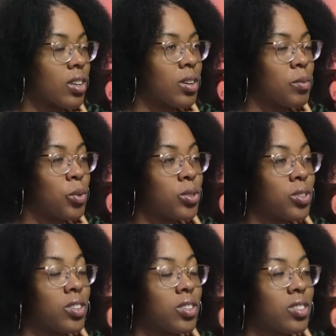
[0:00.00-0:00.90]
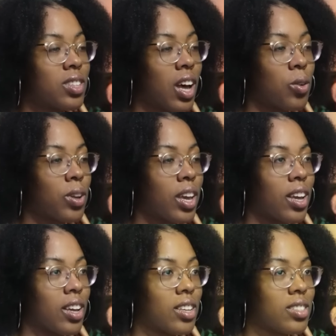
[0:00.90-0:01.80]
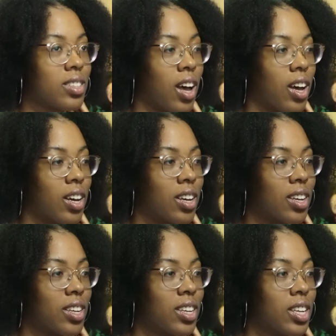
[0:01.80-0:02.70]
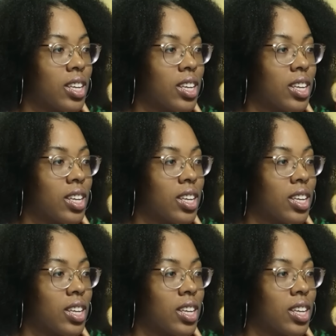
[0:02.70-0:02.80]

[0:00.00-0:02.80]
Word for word: Oh, bro, Sugita is not okay. He's not.